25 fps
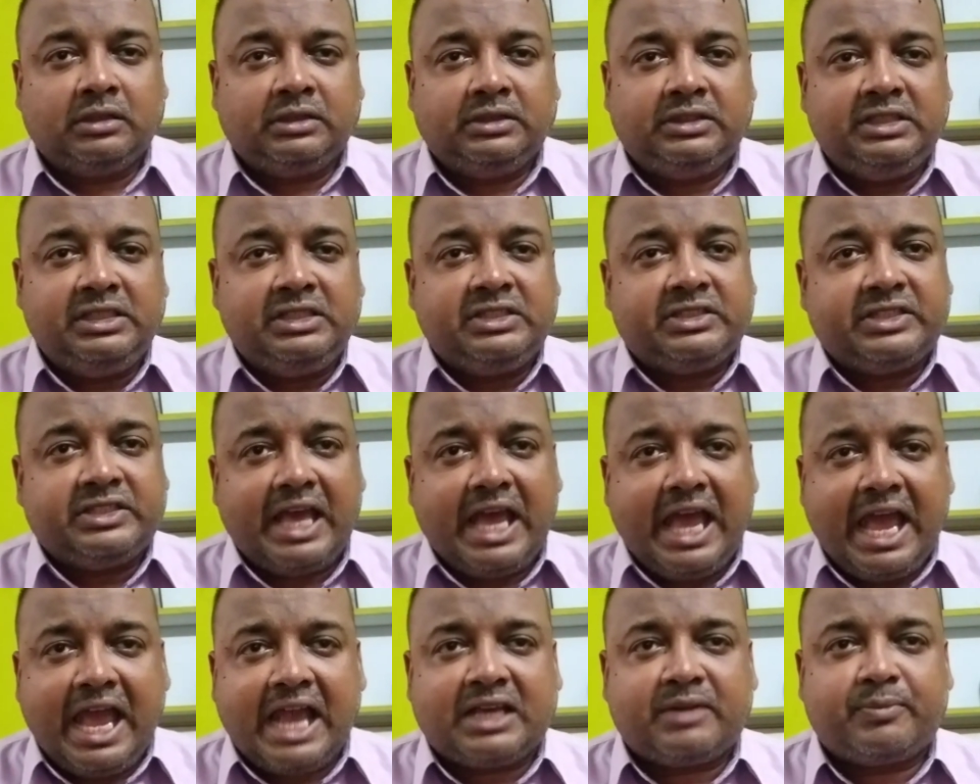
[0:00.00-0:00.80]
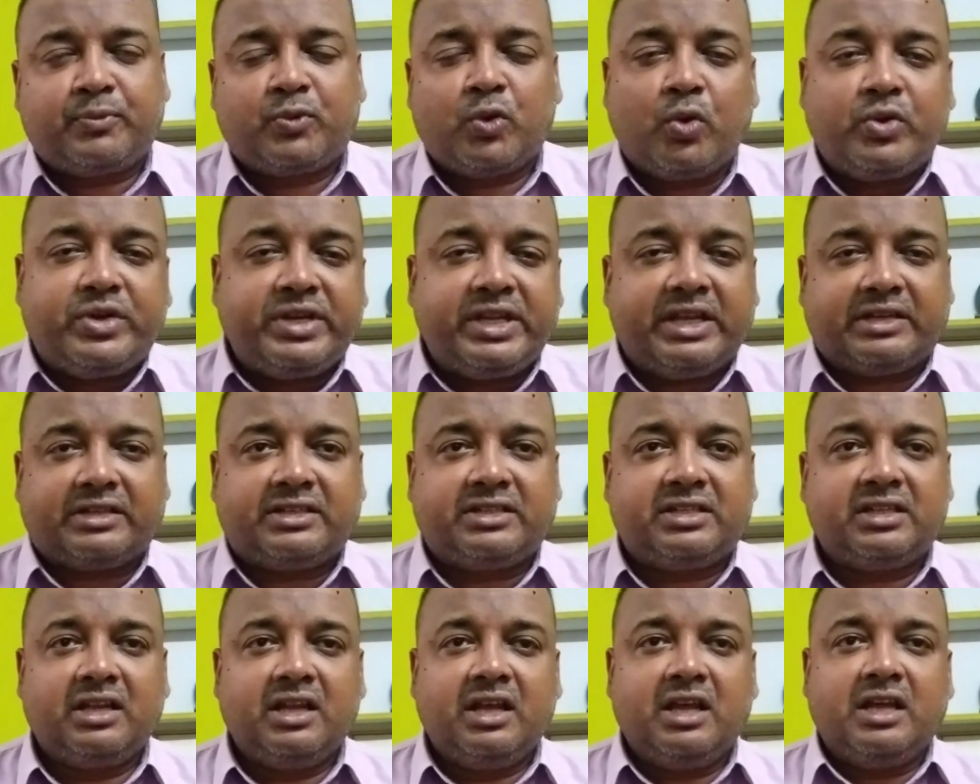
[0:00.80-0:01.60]
these act
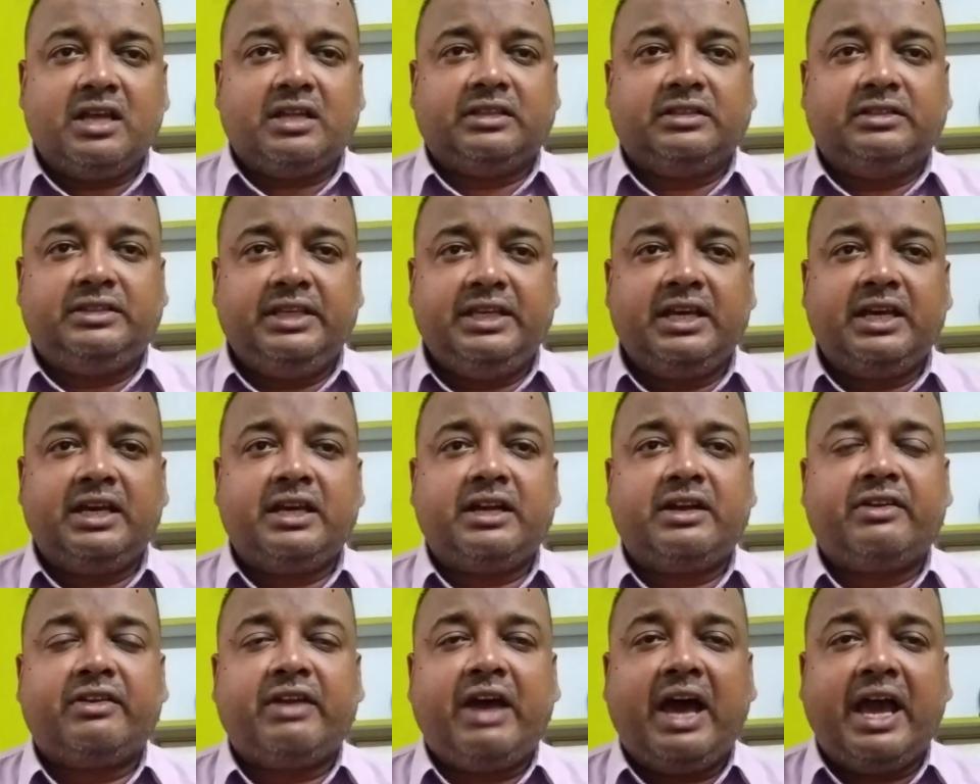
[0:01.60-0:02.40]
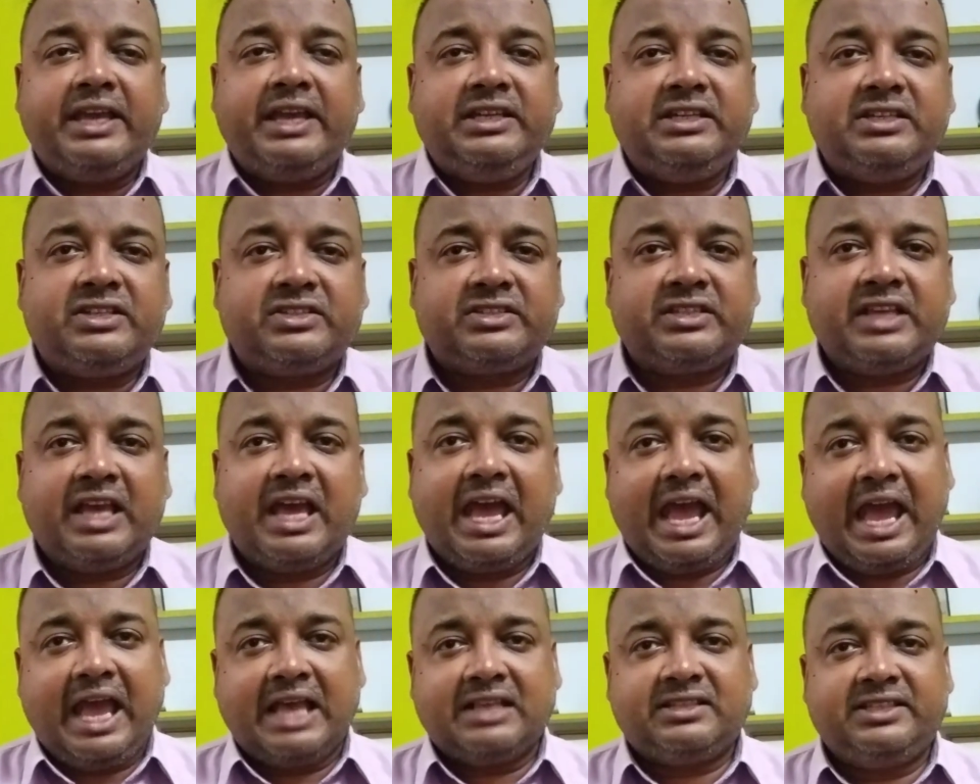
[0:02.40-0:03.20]
protect their rights
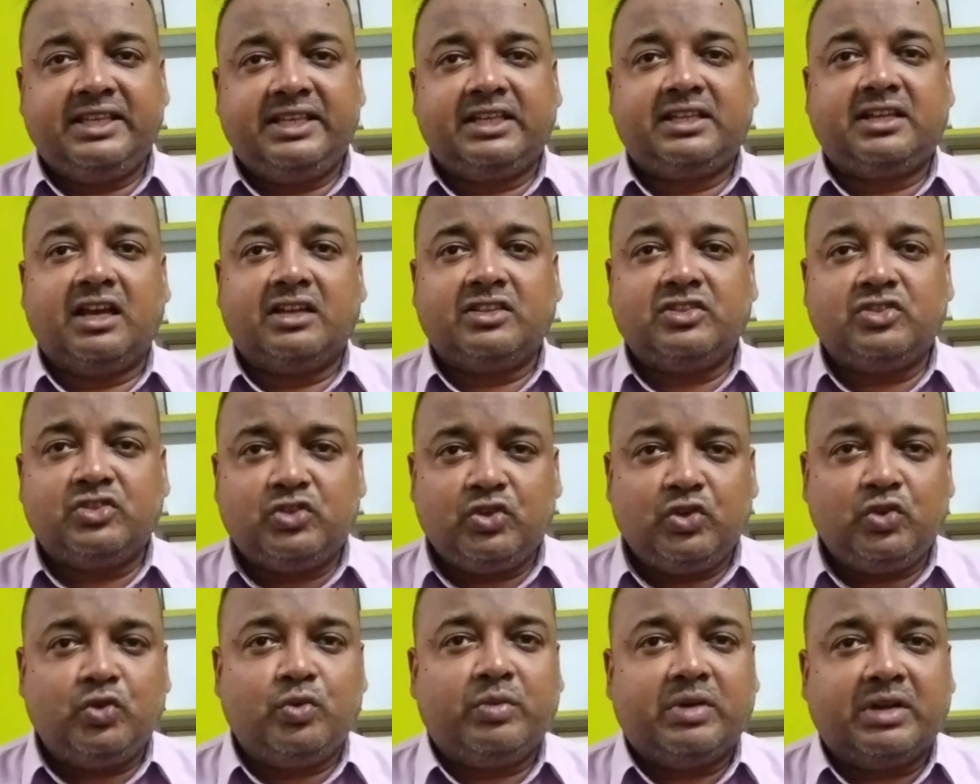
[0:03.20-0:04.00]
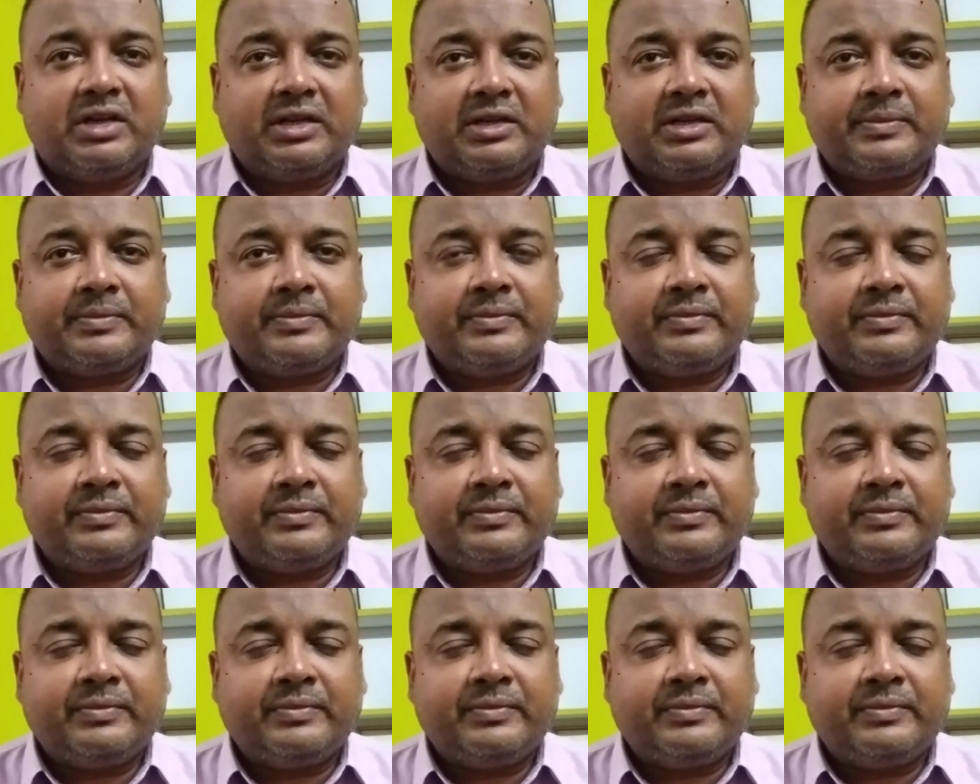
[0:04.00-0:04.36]
as a consumer.